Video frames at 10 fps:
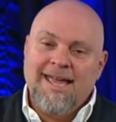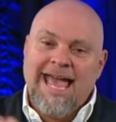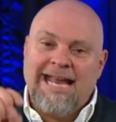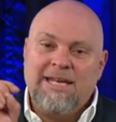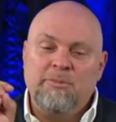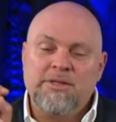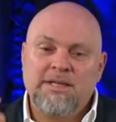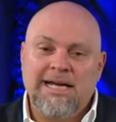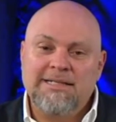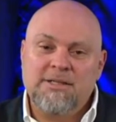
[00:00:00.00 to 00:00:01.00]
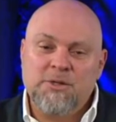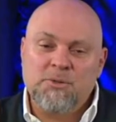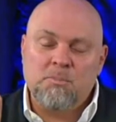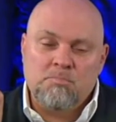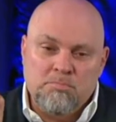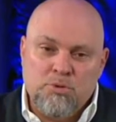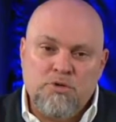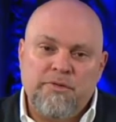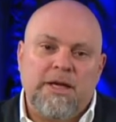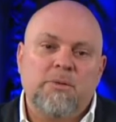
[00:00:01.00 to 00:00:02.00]
And he recites those
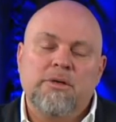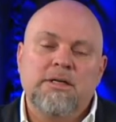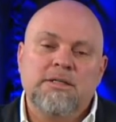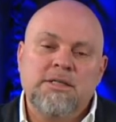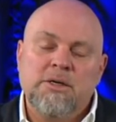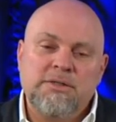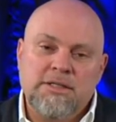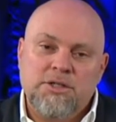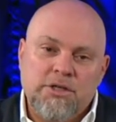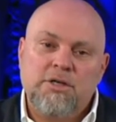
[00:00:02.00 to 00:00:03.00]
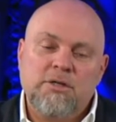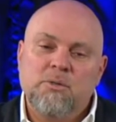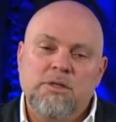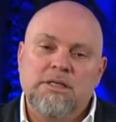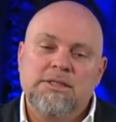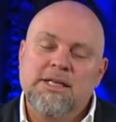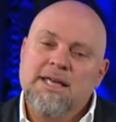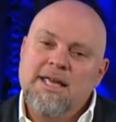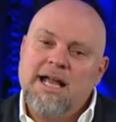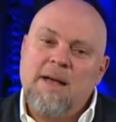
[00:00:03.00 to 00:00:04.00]
moving words, those eternal words,
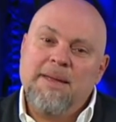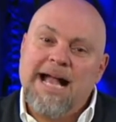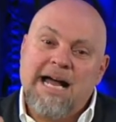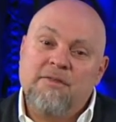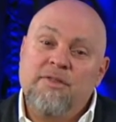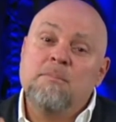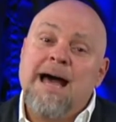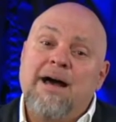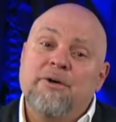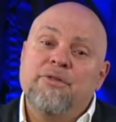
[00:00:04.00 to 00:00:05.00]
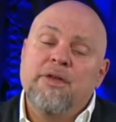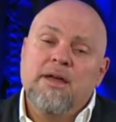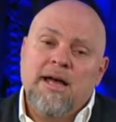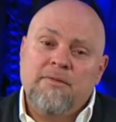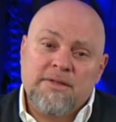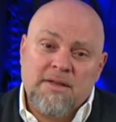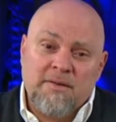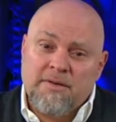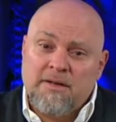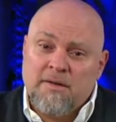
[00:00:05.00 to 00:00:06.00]
coming out of the mouth of a,
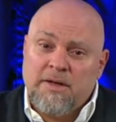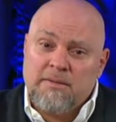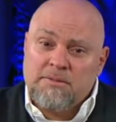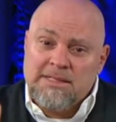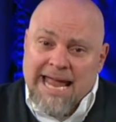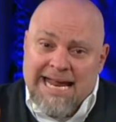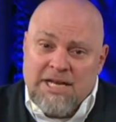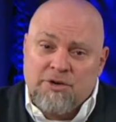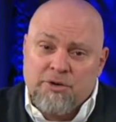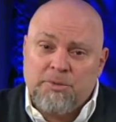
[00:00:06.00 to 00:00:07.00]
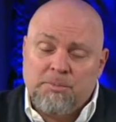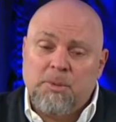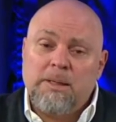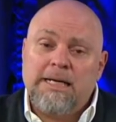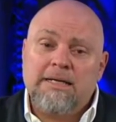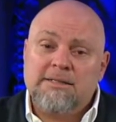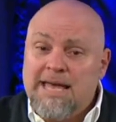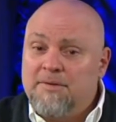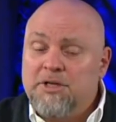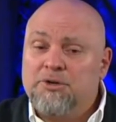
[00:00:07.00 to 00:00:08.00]
of a, of a eight-year-old boy,
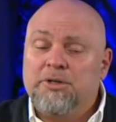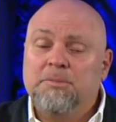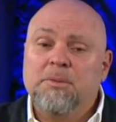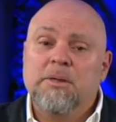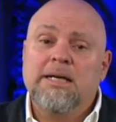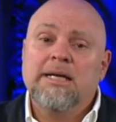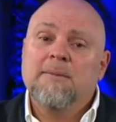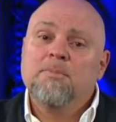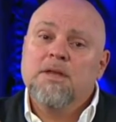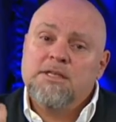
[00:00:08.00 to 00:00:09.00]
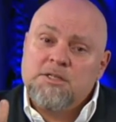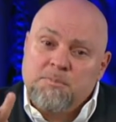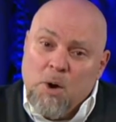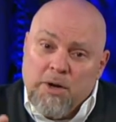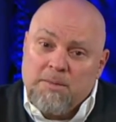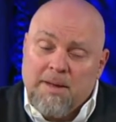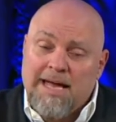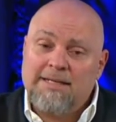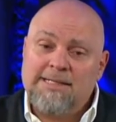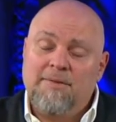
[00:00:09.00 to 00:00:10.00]
seven-year-old boy, spoken
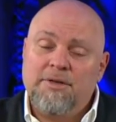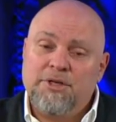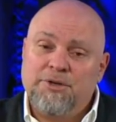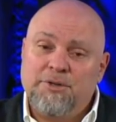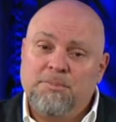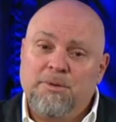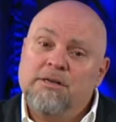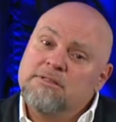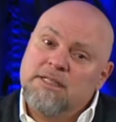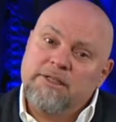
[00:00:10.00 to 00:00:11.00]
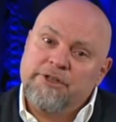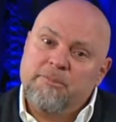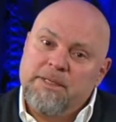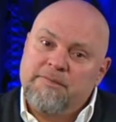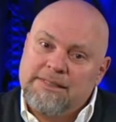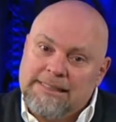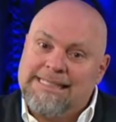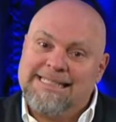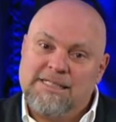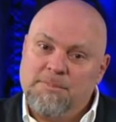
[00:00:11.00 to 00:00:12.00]
by a seven-year-old boy with a little bit of a
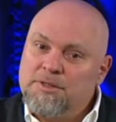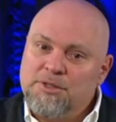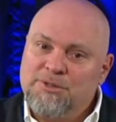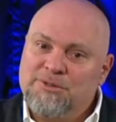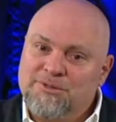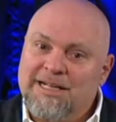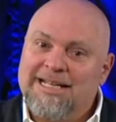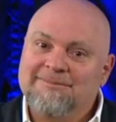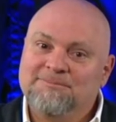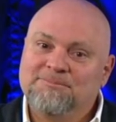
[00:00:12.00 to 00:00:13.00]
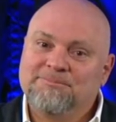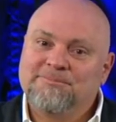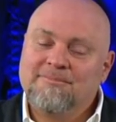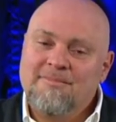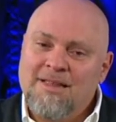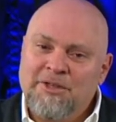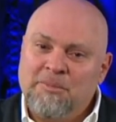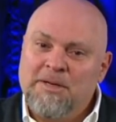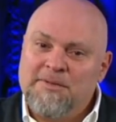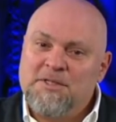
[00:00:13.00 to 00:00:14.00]
lisp too, right? a
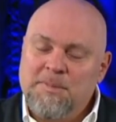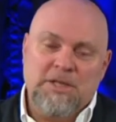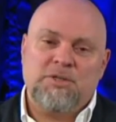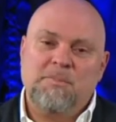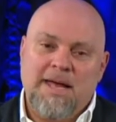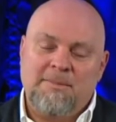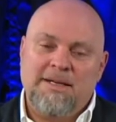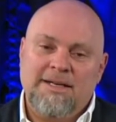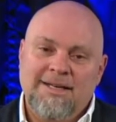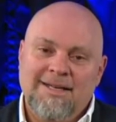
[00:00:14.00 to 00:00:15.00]
little bit of a speech impediment.